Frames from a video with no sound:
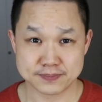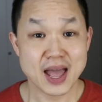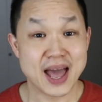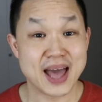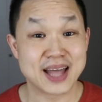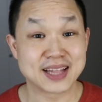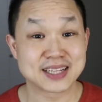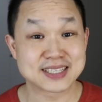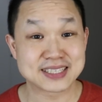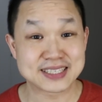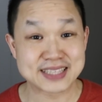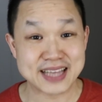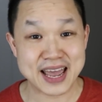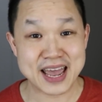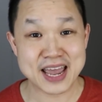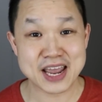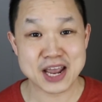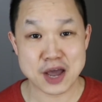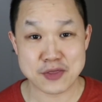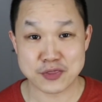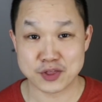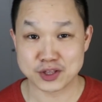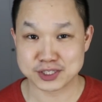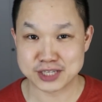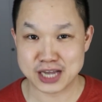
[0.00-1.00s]
And staying
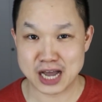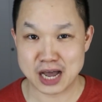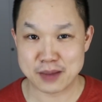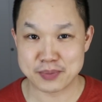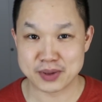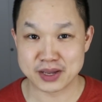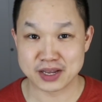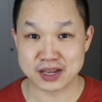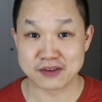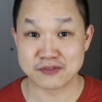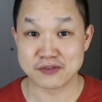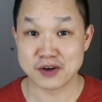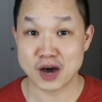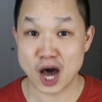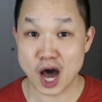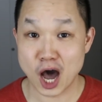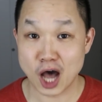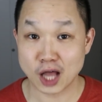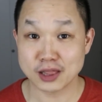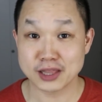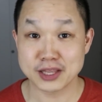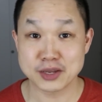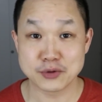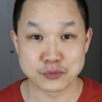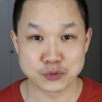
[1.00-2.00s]
on the topic of
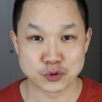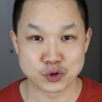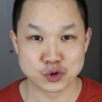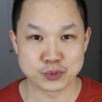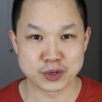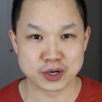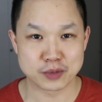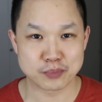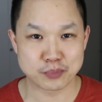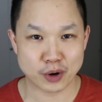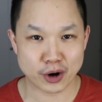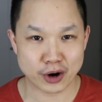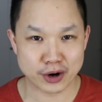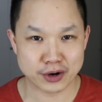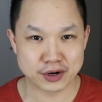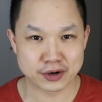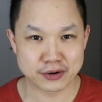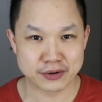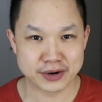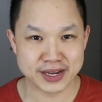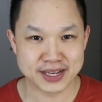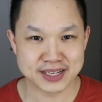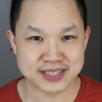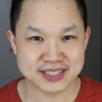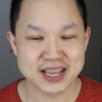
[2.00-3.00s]
hotly rumored
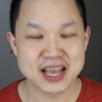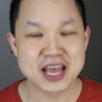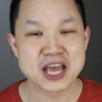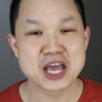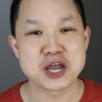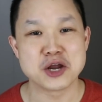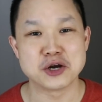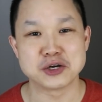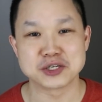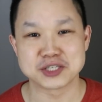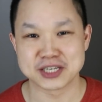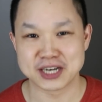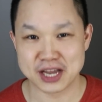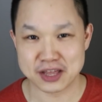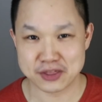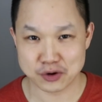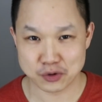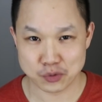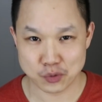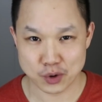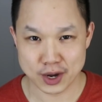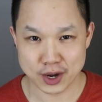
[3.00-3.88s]
partnerings, here's another